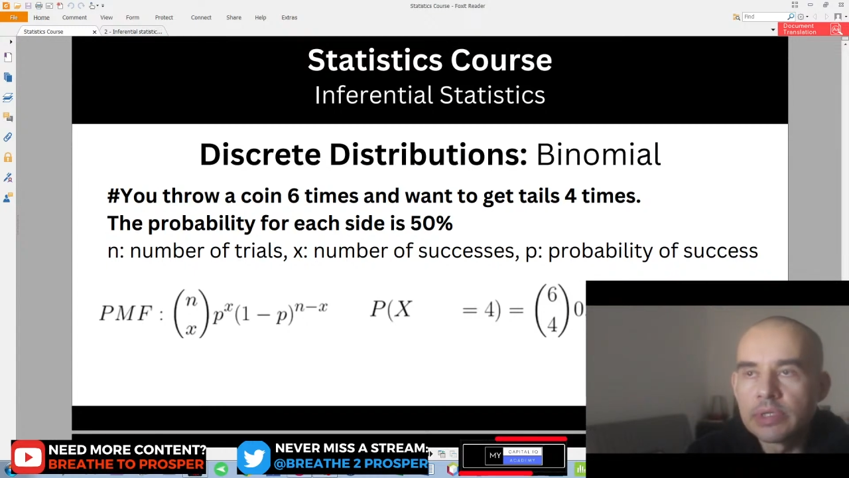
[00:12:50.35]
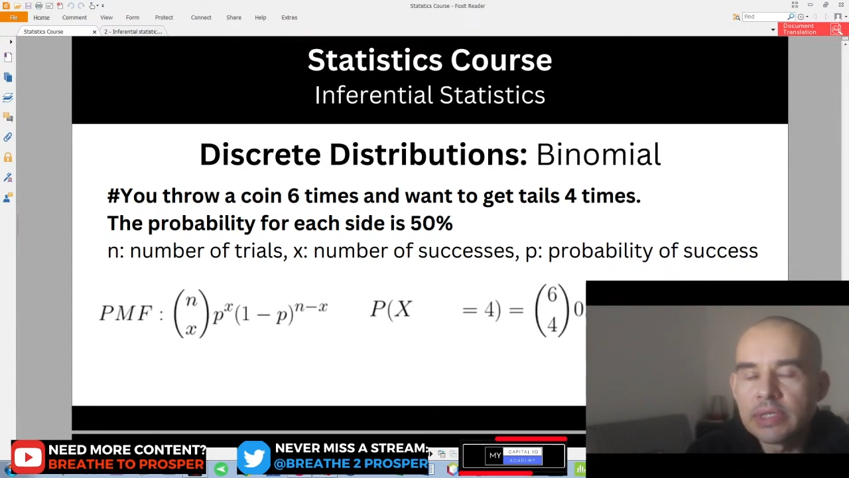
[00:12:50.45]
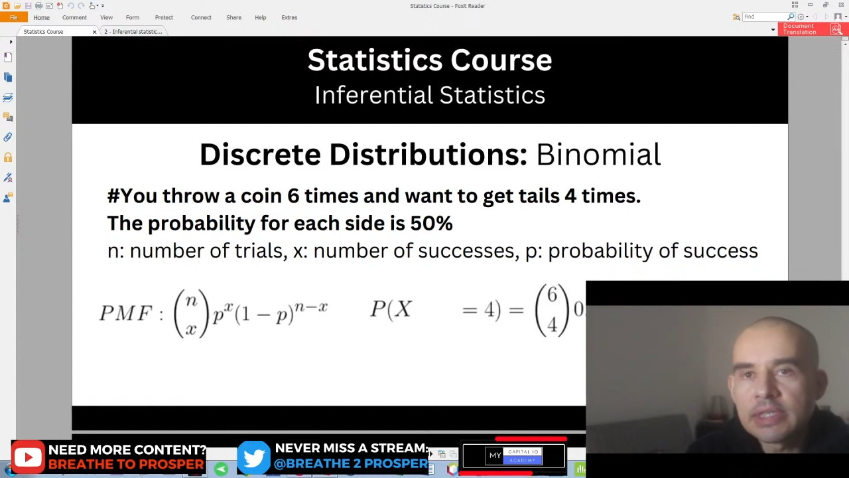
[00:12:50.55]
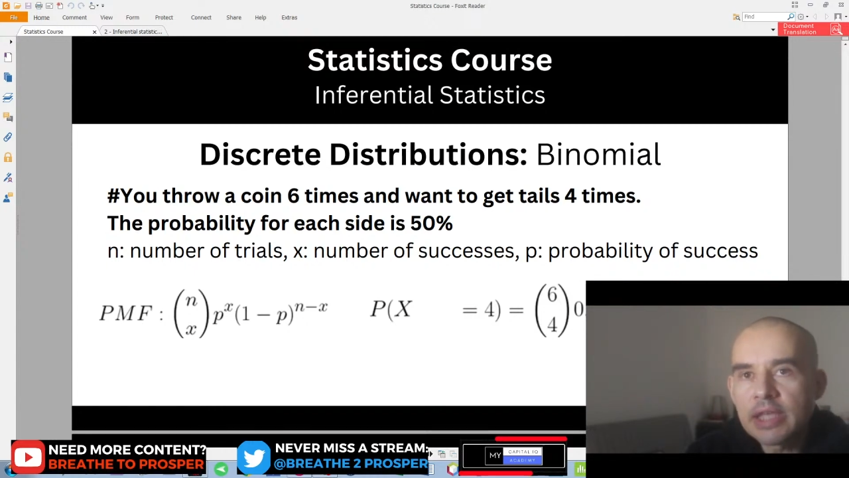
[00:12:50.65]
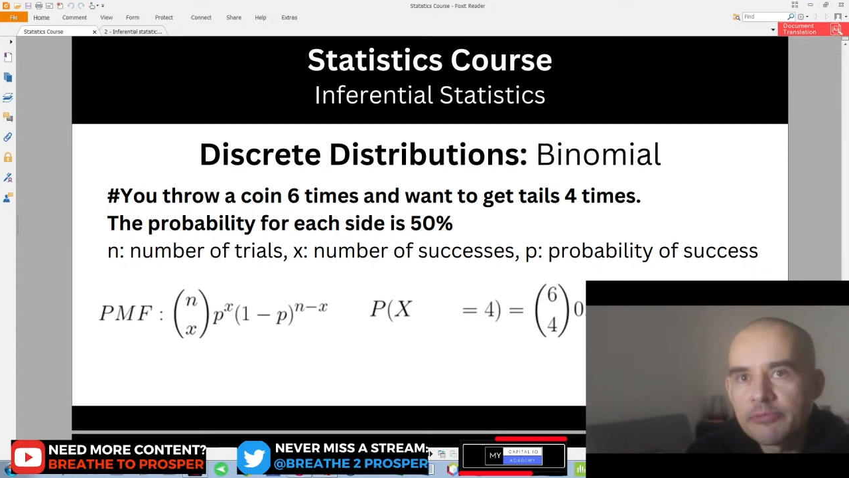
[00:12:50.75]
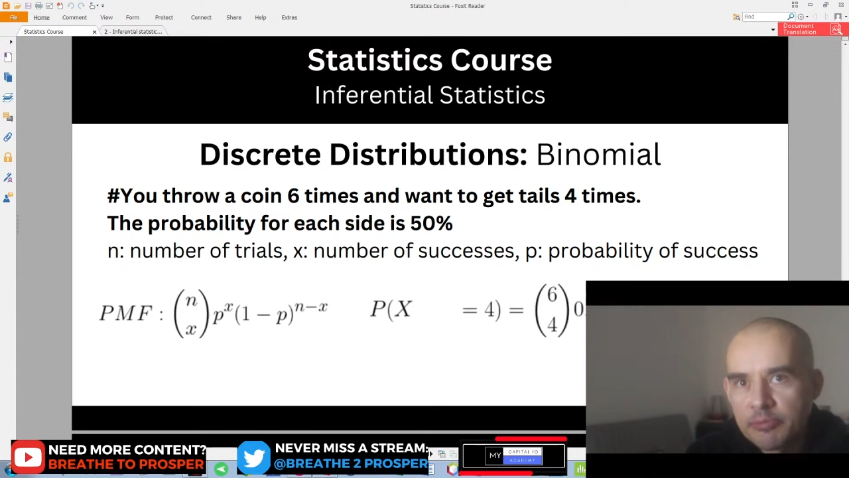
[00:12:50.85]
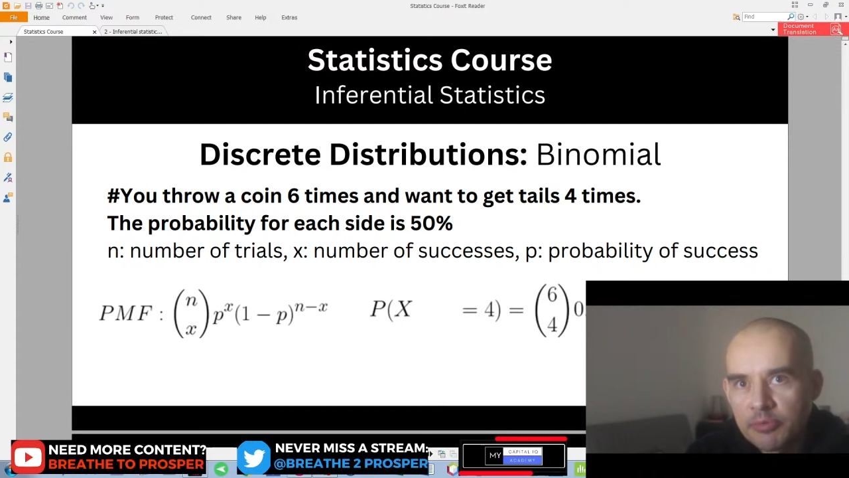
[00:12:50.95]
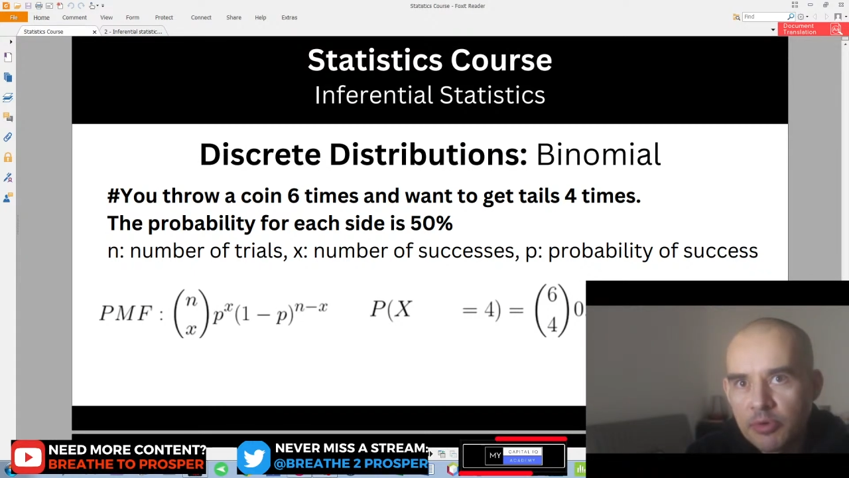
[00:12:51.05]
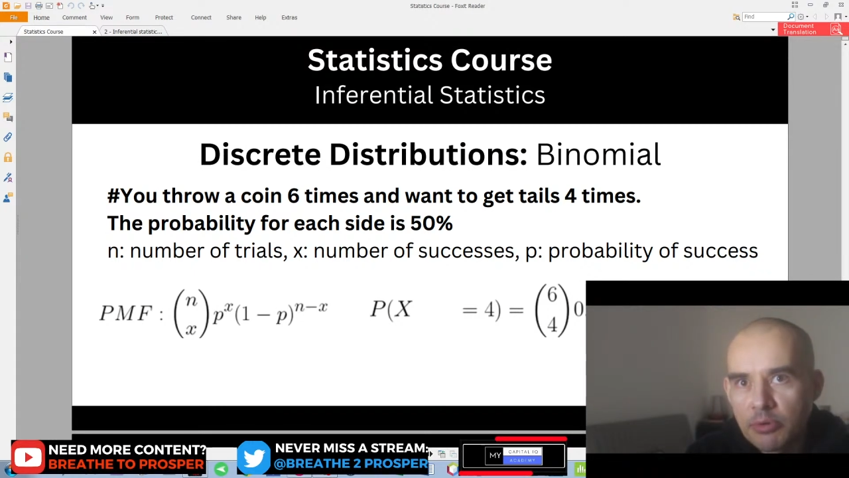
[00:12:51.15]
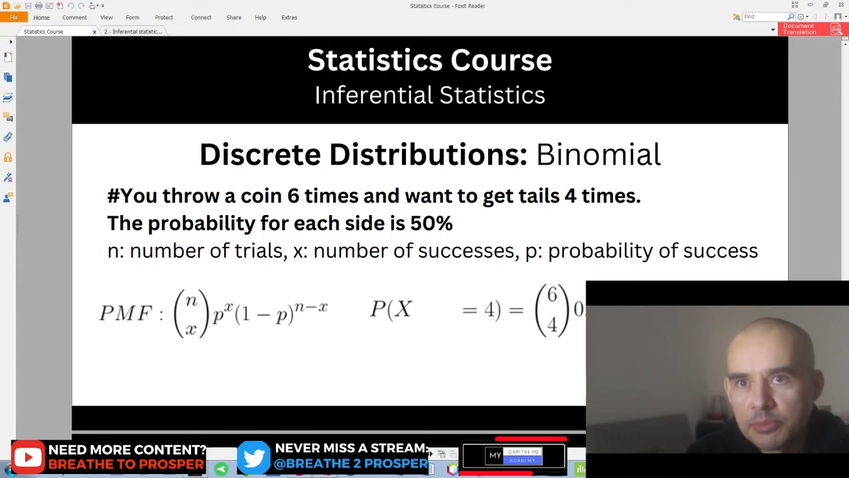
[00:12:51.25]
these types of
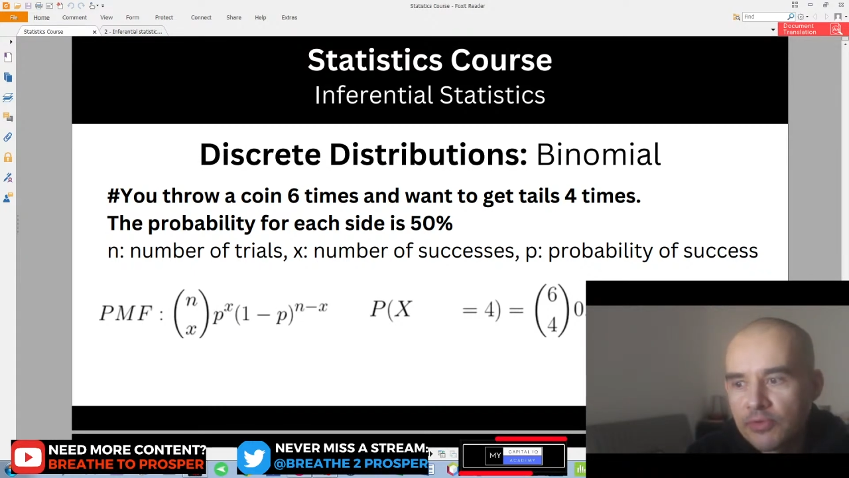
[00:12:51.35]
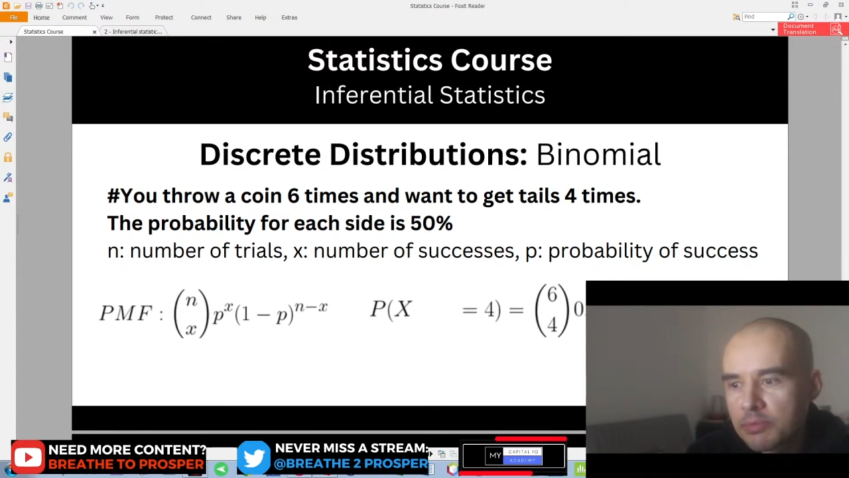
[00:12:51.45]
problems, for the